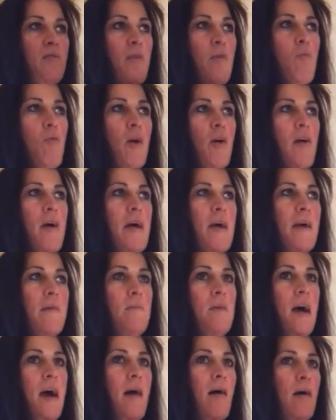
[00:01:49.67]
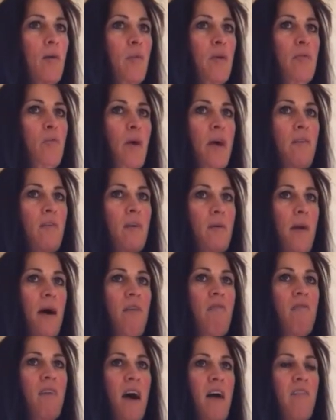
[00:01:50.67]
From where I am now, I would waver
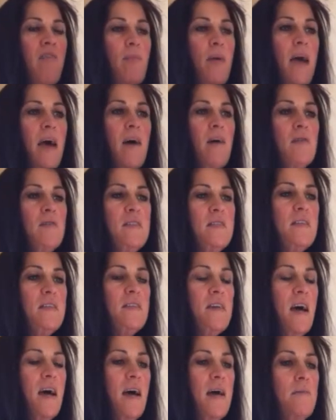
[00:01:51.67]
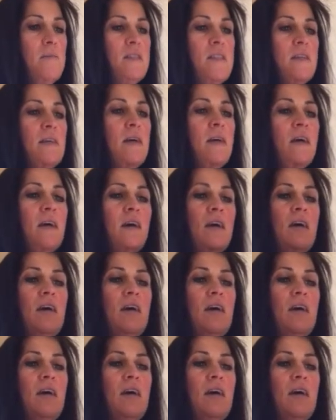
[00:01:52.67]
about five pounds at times.